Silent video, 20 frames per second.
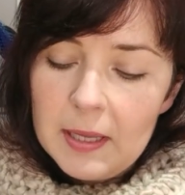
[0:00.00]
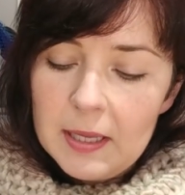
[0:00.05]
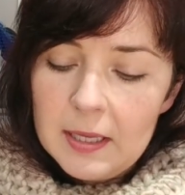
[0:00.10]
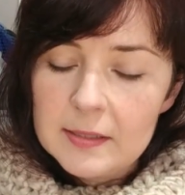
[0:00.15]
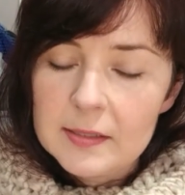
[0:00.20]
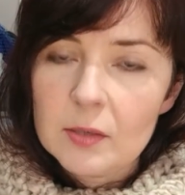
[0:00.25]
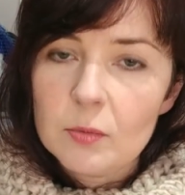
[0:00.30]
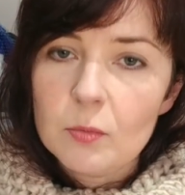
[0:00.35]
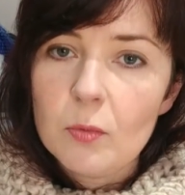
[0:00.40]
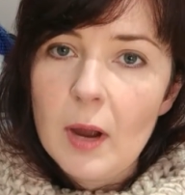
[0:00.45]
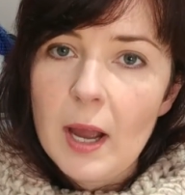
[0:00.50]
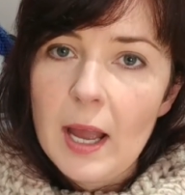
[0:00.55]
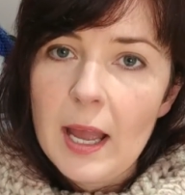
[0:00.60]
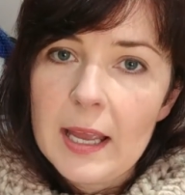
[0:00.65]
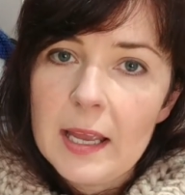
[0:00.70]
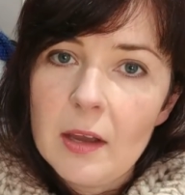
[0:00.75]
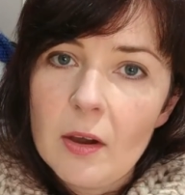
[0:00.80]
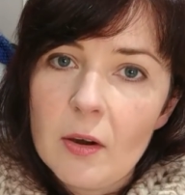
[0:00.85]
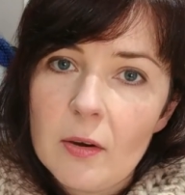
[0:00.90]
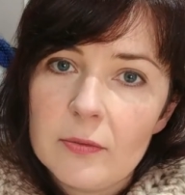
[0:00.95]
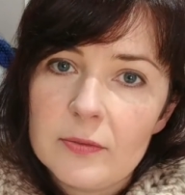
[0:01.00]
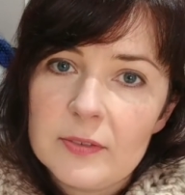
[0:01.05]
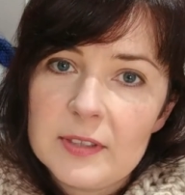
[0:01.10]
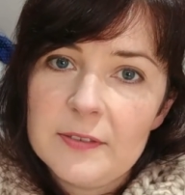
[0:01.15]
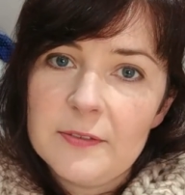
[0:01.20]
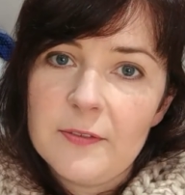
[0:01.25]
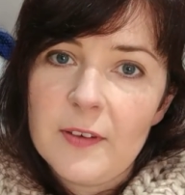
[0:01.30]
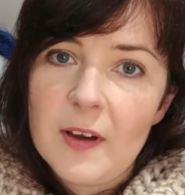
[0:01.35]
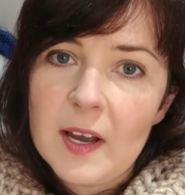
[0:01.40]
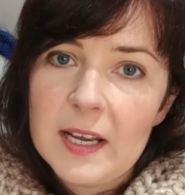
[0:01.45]
It is a way of
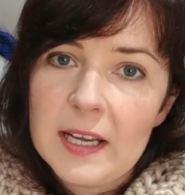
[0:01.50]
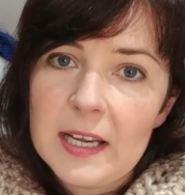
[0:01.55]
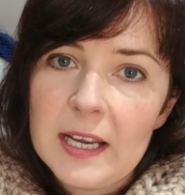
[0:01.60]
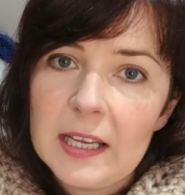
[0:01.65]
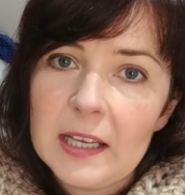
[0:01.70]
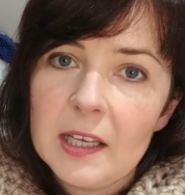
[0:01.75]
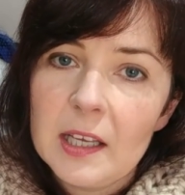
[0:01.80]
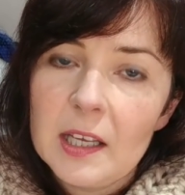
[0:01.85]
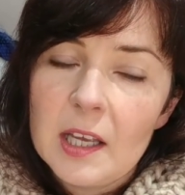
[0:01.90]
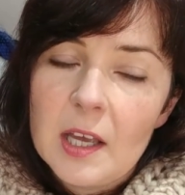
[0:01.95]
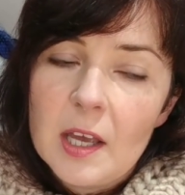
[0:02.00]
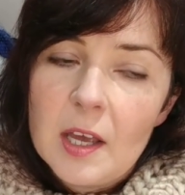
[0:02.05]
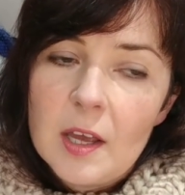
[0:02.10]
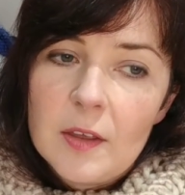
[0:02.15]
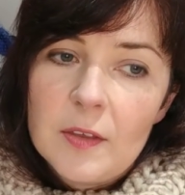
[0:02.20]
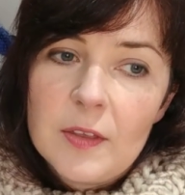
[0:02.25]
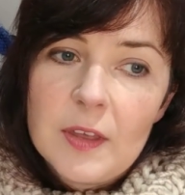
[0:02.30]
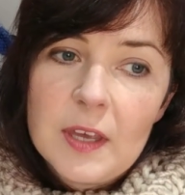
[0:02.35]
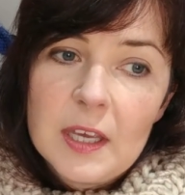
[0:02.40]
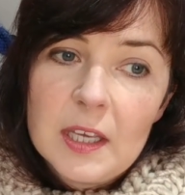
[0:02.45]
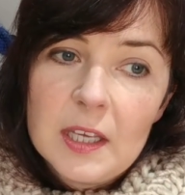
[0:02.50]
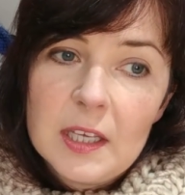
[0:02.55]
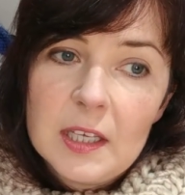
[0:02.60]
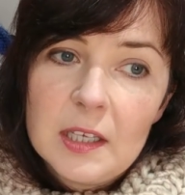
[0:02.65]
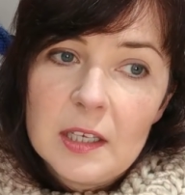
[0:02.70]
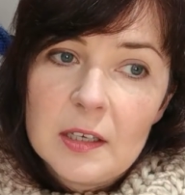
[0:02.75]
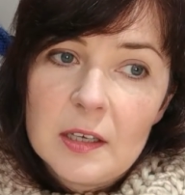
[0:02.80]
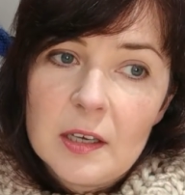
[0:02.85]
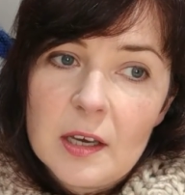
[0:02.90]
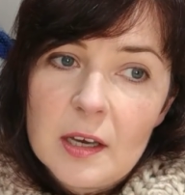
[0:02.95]
defining
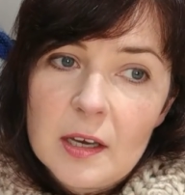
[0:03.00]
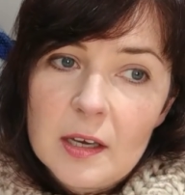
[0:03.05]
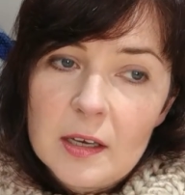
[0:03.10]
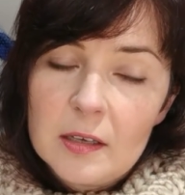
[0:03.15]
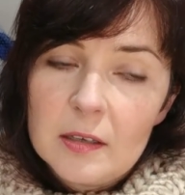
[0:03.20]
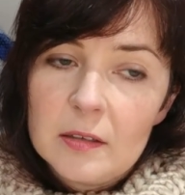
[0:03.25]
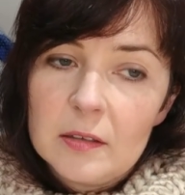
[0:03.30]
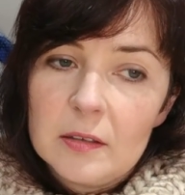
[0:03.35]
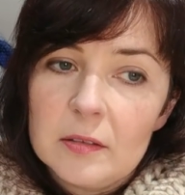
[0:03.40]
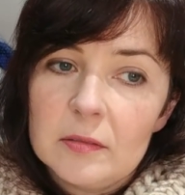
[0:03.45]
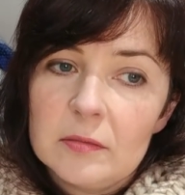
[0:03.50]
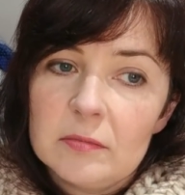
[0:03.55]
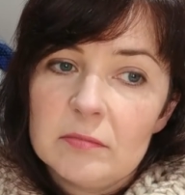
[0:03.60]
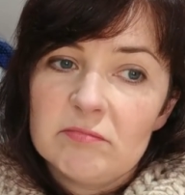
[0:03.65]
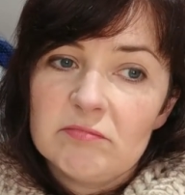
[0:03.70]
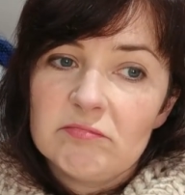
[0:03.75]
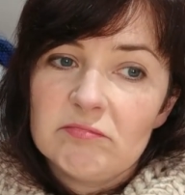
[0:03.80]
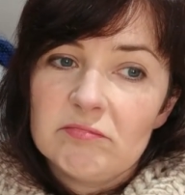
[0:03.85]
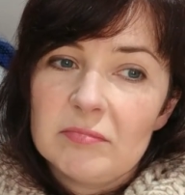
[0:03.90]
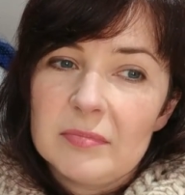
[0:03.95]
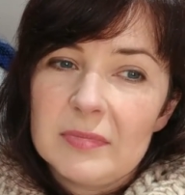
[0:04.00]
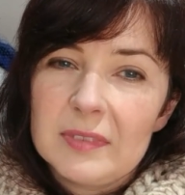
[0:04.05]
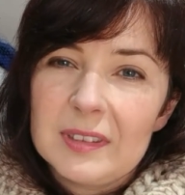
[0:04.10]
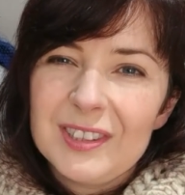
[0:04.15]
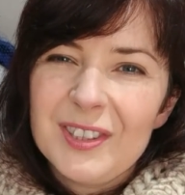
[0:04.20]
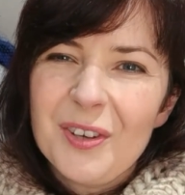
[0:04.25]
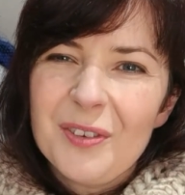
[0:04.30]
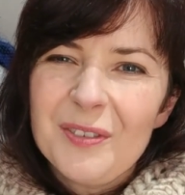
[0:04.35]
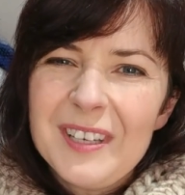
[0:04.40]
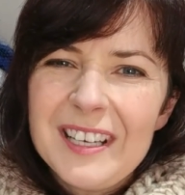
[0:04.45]
the
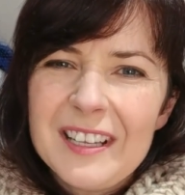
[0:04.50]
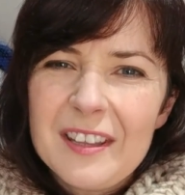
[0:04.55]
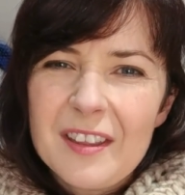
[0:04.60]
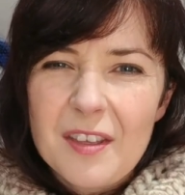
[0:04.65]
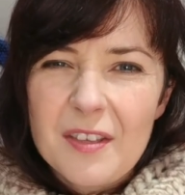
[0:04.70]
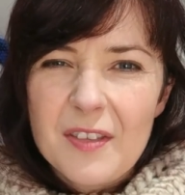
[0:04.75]
not really